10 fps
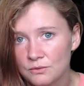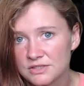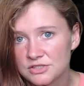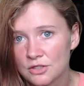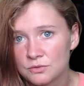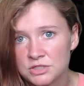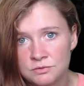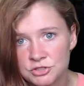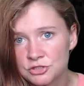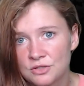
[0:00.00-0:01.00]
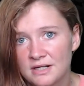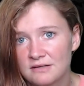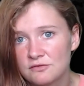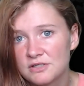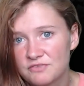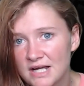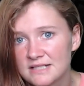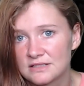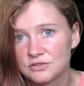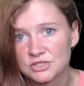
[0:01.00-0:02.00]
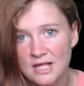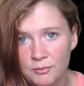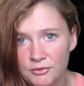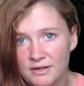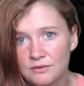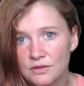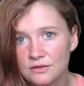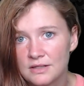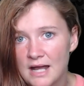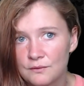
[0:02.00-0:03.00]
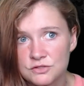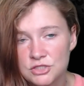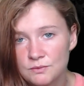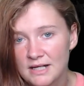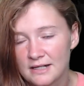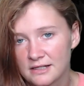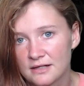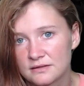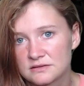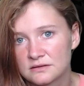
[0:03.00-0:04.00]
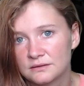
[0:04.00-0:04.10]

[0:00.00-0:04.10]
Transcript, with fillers: And so she was just trying to give her advice and just help her out on how to do it, I guess.